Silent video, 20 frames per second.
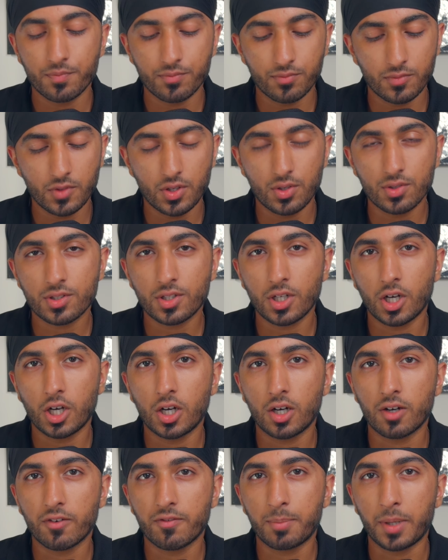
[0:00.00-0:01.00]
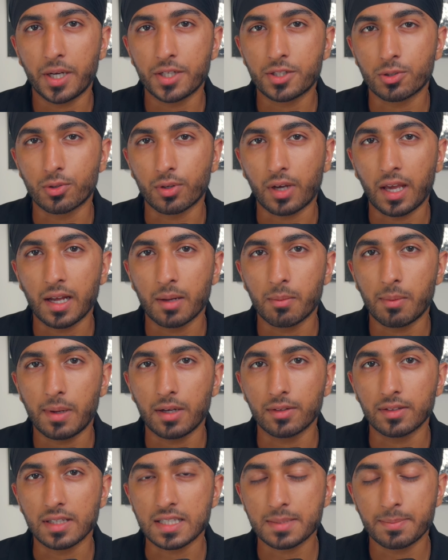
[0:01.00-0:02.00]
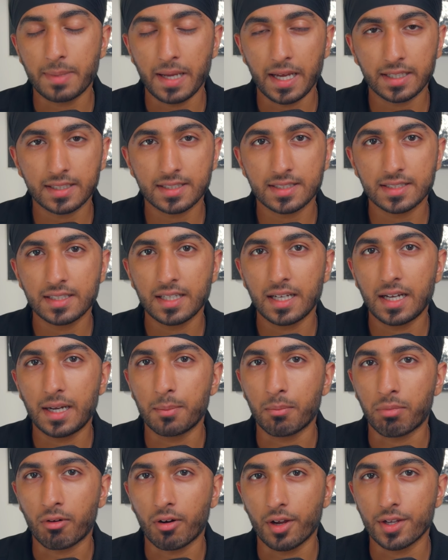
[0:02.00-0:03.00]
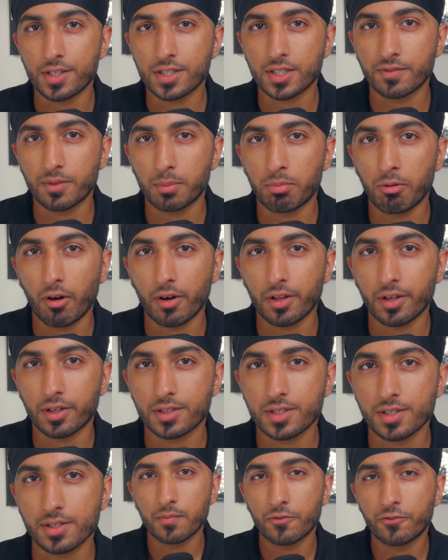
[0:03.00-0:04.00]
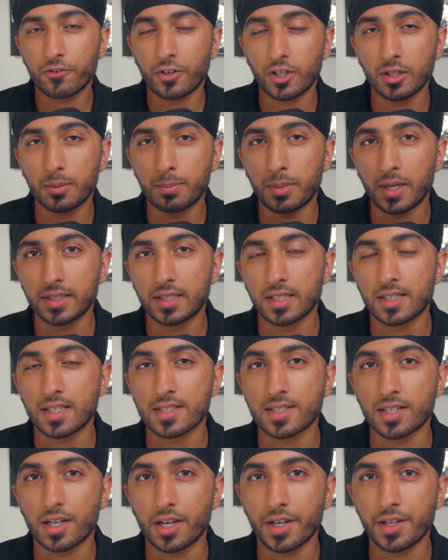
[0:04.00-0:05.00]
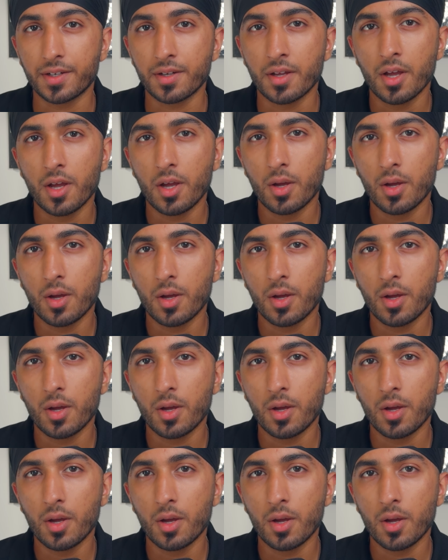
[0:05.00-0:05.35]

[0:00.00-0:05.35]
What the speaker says: you start off by talking about the specs and price of a product, followed by the design,